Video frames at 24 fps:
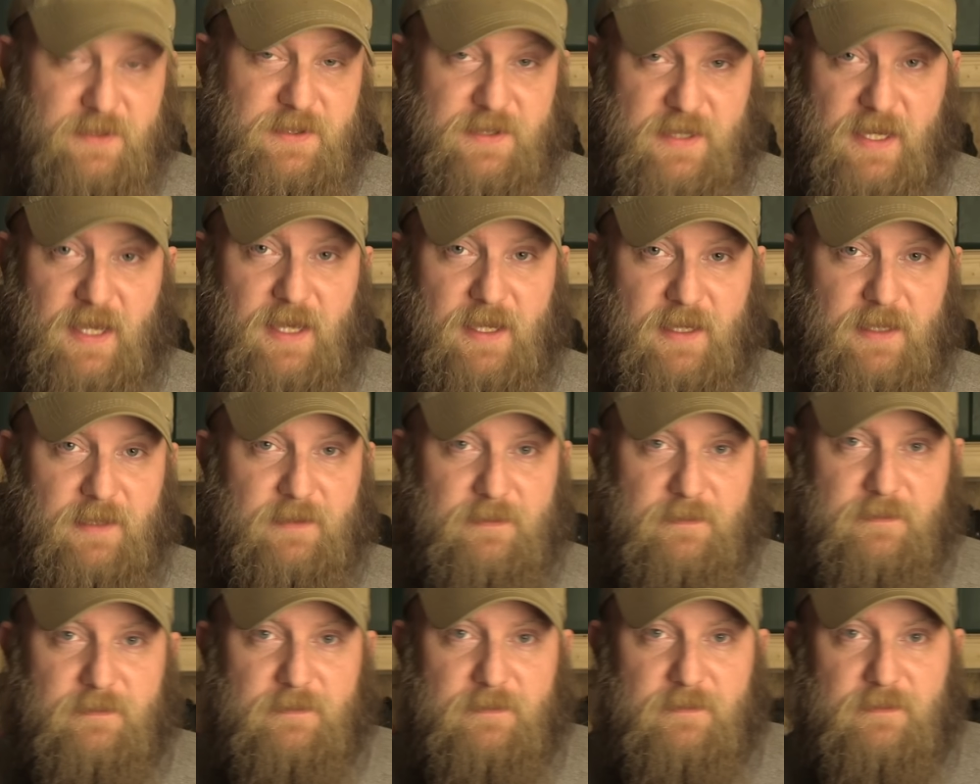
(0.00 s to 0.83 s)
you're saying.
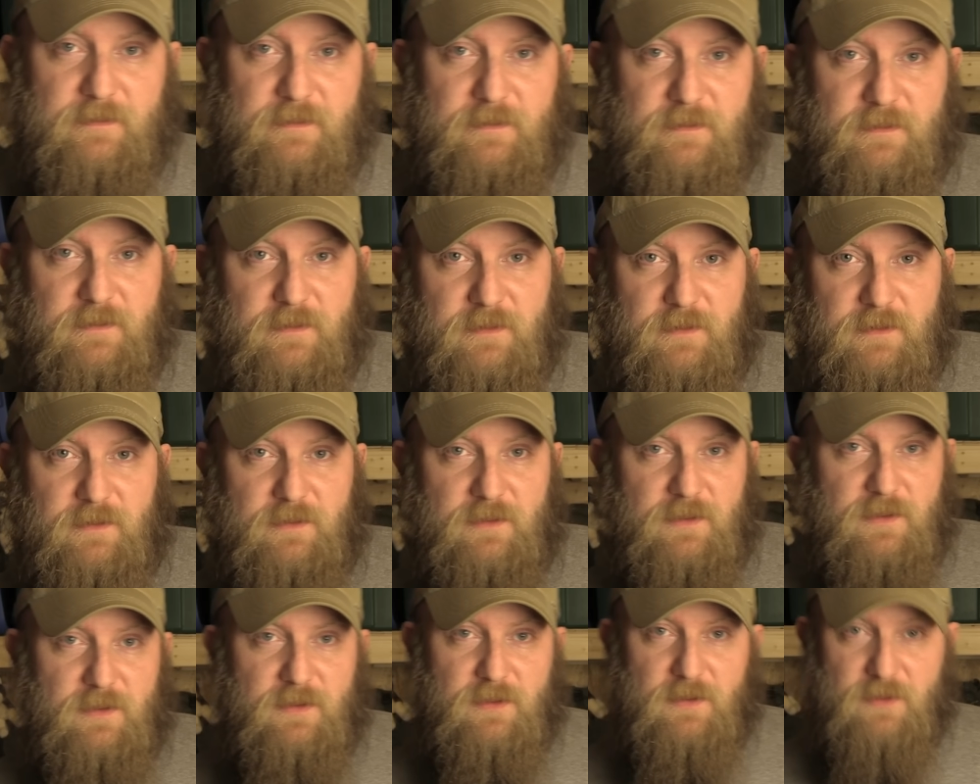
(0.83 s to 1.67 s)

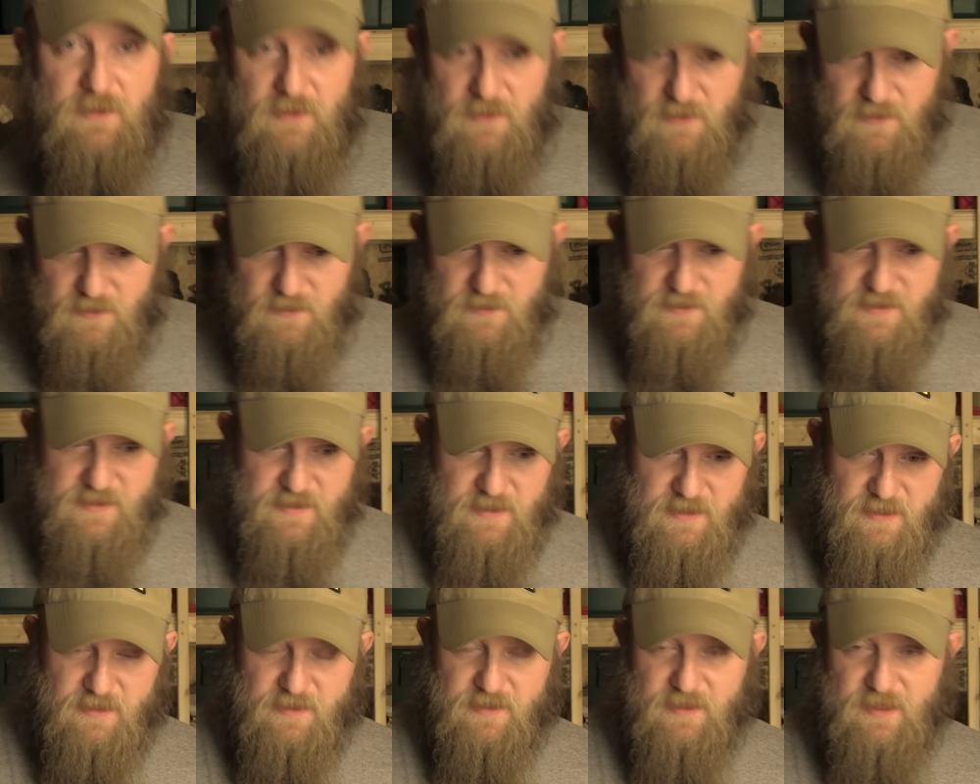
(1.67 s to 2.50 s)
You
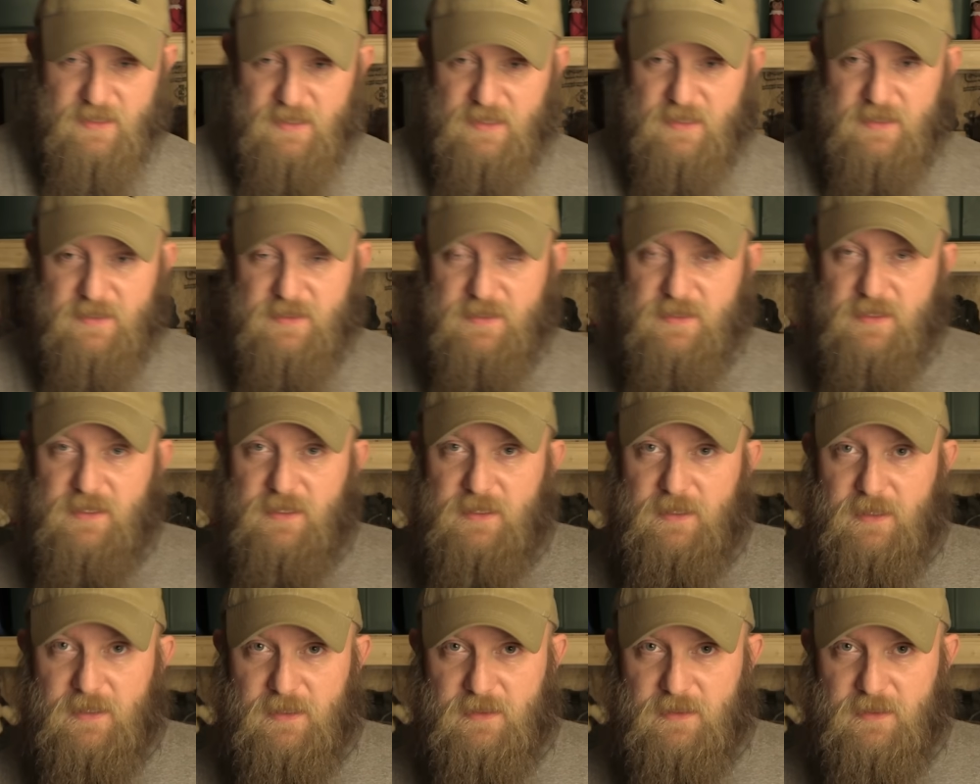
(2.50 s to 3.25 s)
see things that